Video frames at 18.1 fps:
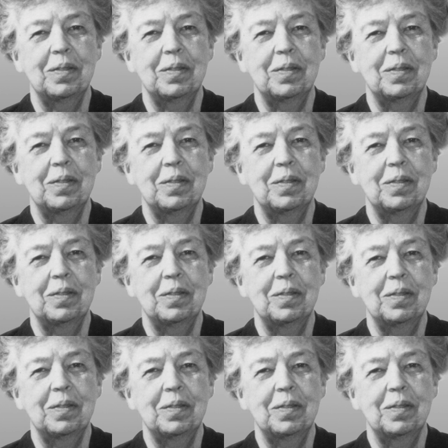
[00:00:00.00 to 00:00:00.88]

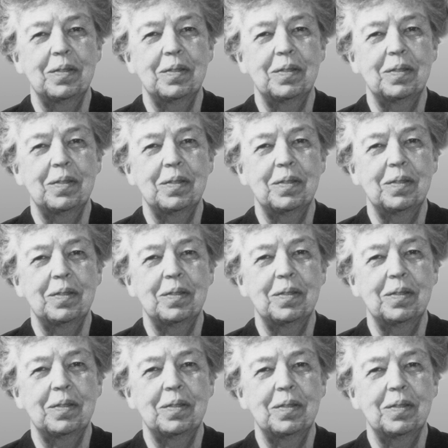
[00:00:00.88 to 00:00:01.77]

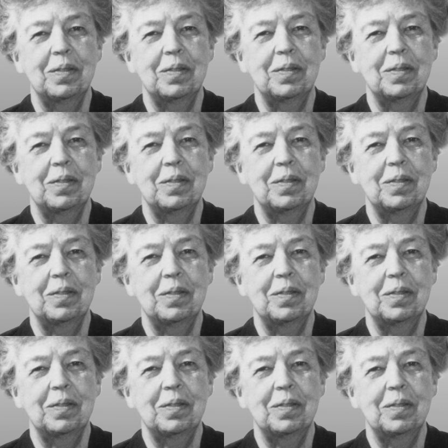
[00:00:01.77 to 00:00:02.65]

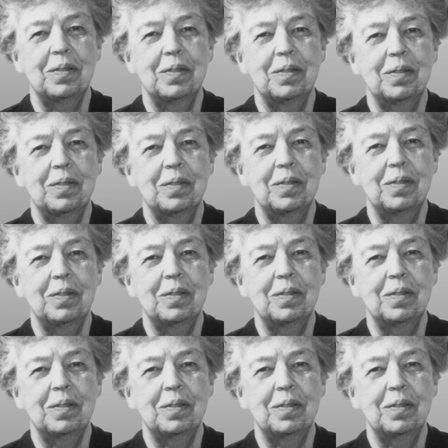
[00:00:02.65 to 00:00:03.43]
No one is speaking in this clip.